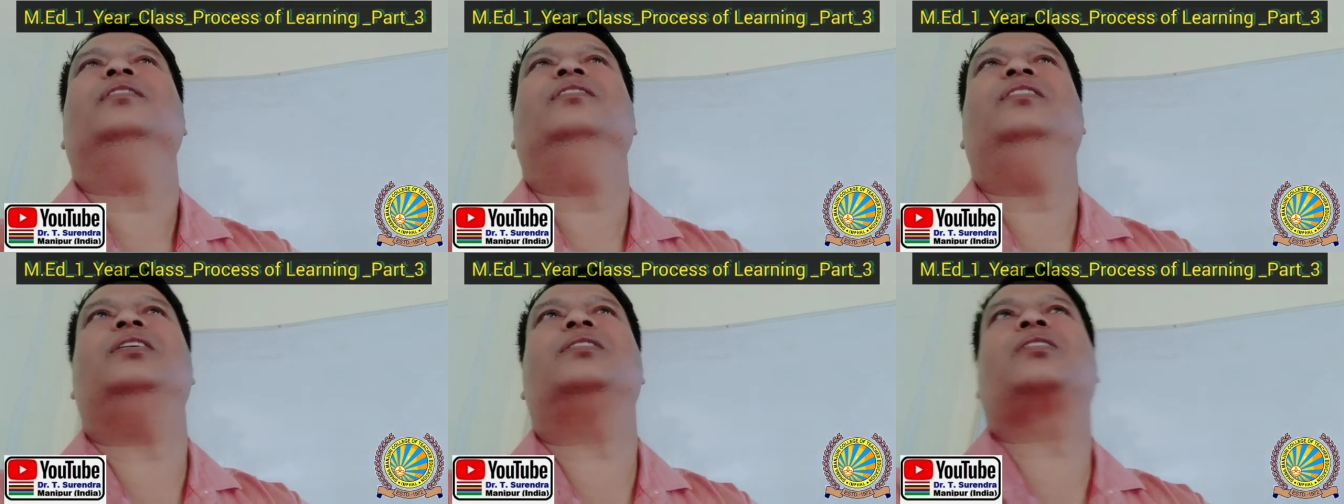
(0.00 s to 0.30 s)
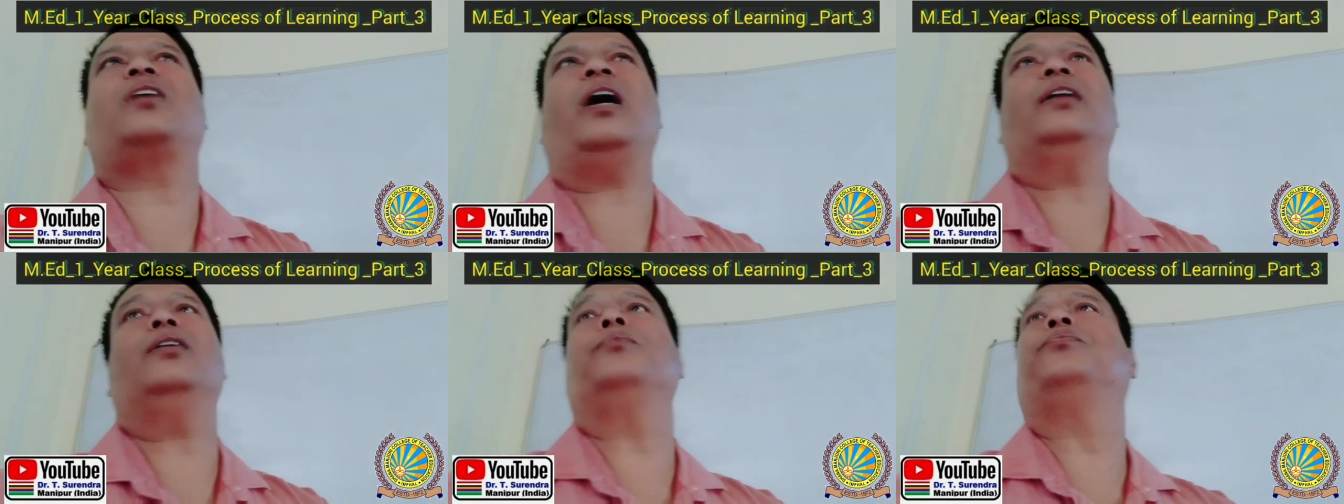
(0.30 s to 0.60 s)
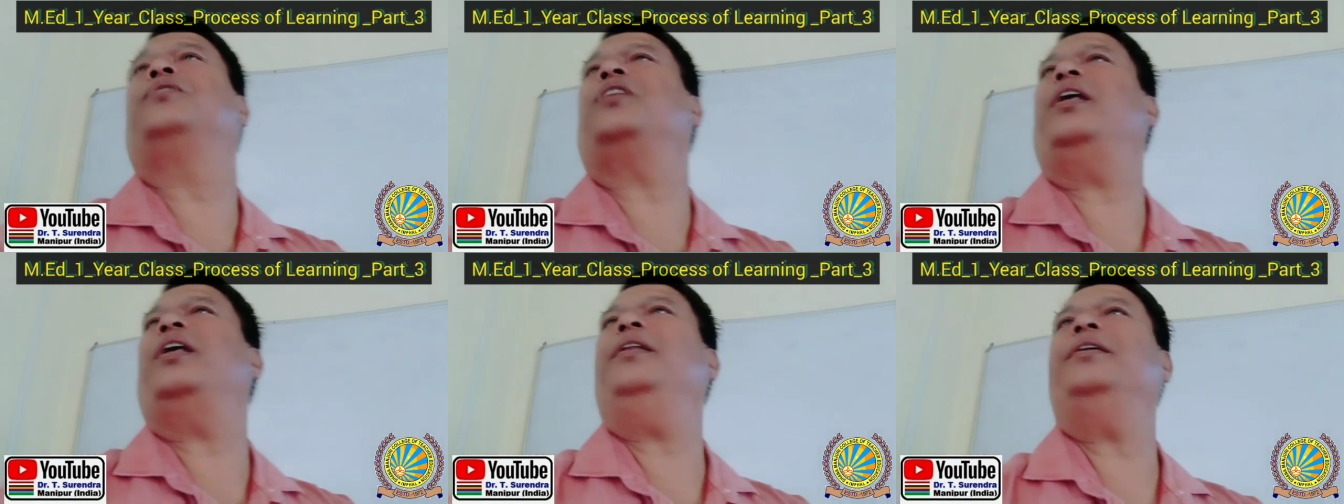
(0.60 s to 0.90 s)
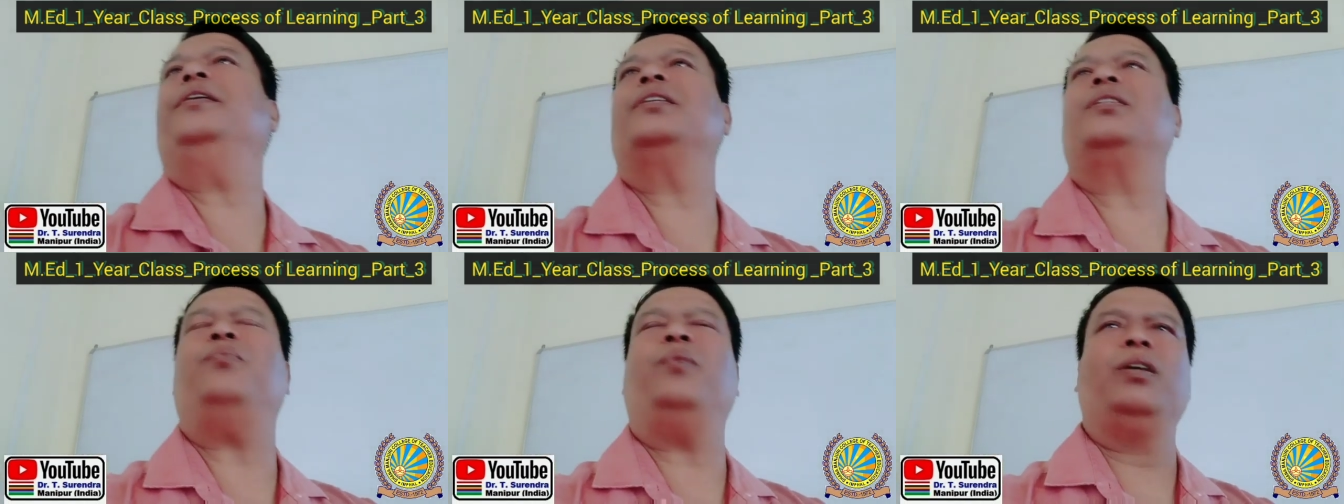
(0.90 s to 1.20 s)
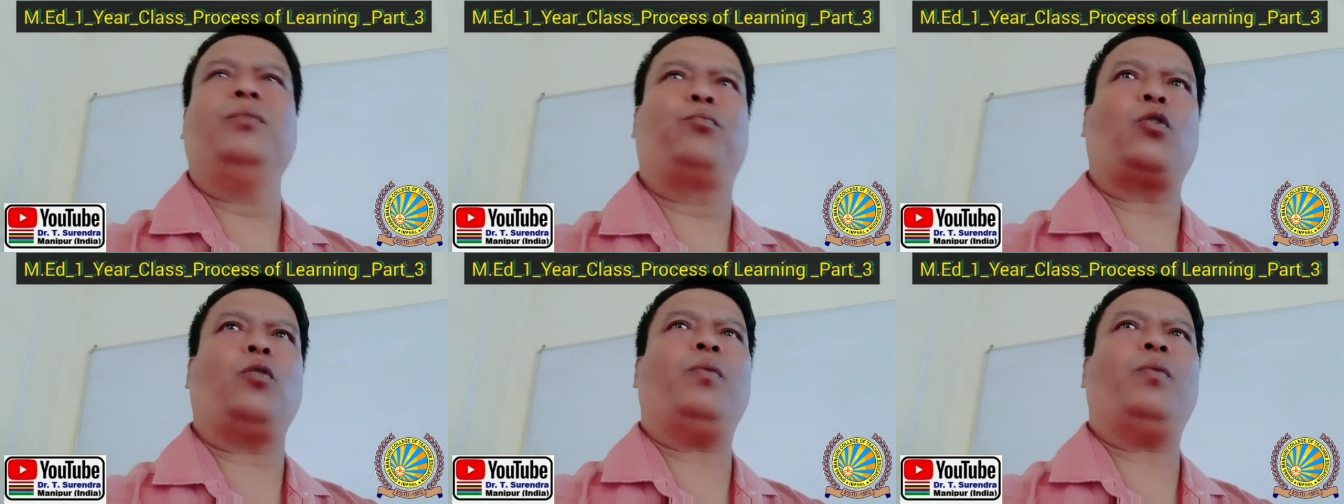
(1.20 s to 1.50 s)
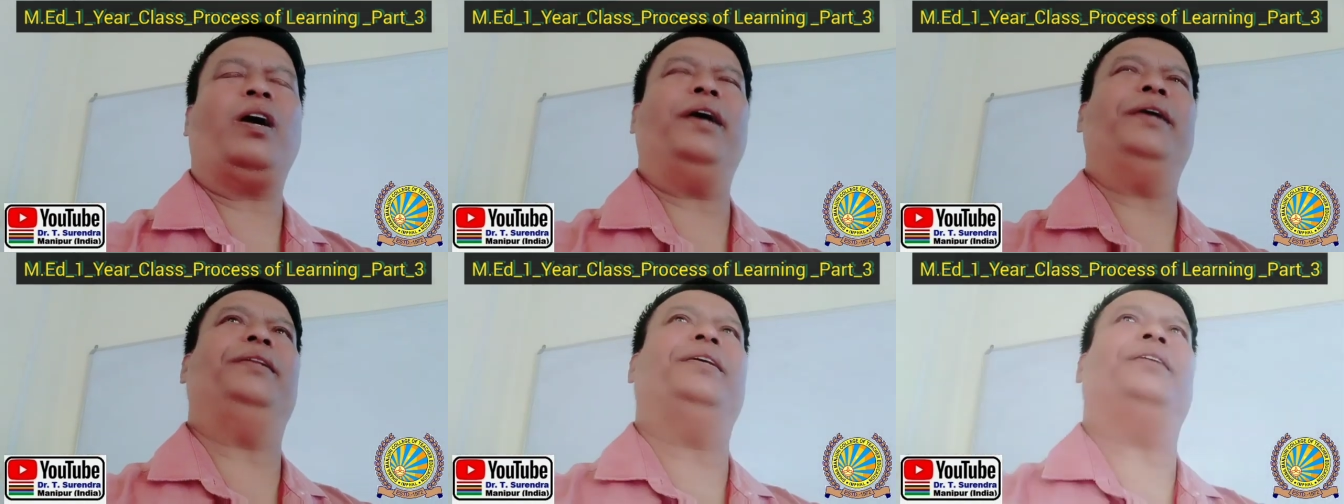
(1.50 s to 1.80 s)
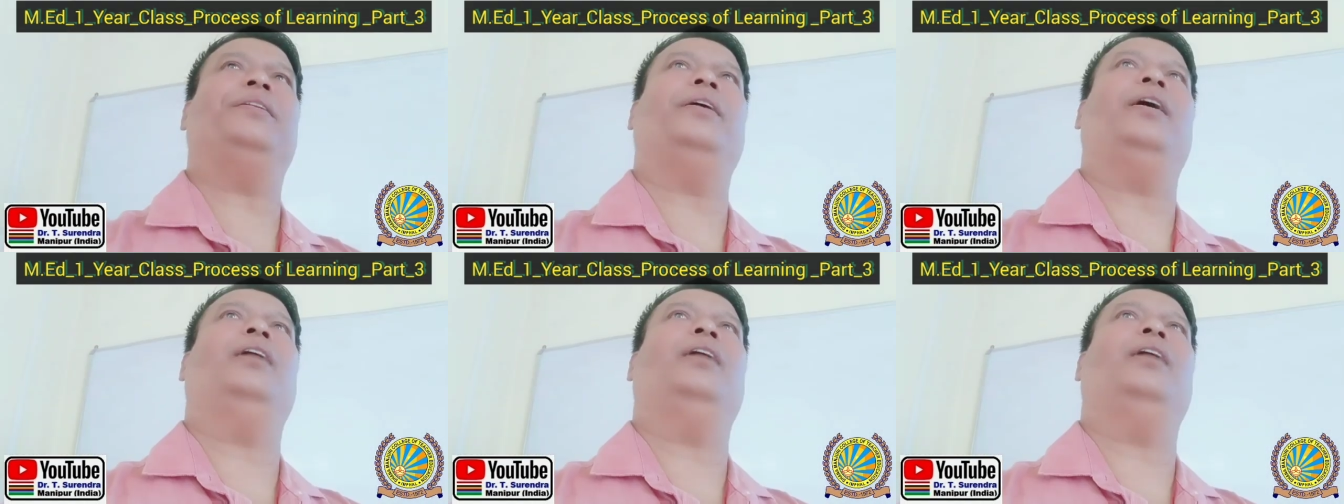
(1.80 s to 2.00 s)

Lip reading: This kind of training is being provided,